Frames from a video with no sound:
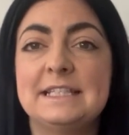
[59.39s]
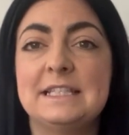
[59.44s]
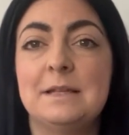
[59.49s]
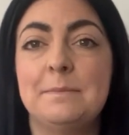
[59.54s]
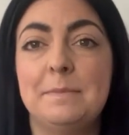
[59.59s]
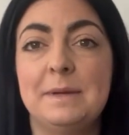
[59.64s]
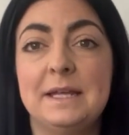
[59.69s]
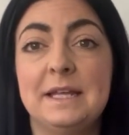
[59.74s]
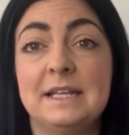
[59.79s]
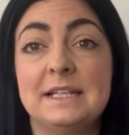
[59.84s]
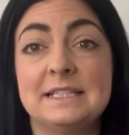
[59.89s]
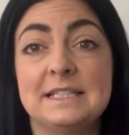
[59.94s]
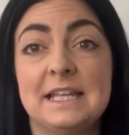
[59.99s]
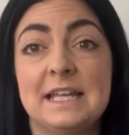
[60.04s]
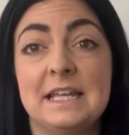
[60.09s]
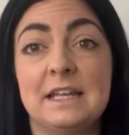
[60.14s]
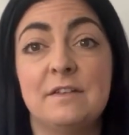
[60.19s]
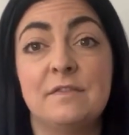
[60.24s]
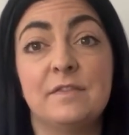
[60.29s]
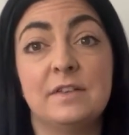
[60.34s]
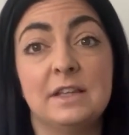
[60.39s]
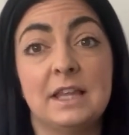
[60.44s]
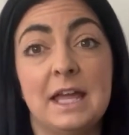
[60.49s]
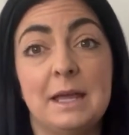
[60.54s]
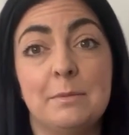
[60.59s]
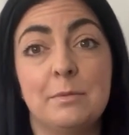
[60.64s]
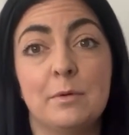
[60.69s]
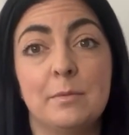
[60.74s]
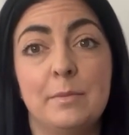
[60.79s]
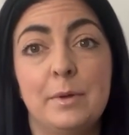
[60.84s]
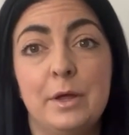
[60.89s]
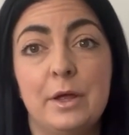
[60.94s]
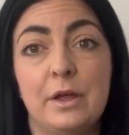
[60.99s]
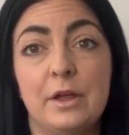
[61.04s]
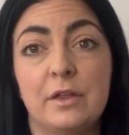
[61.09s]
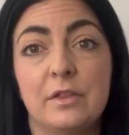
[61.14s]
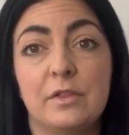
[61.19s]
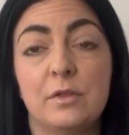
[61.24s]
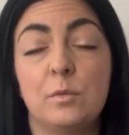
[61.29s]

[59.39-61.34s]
the biggest thing for labour and birth.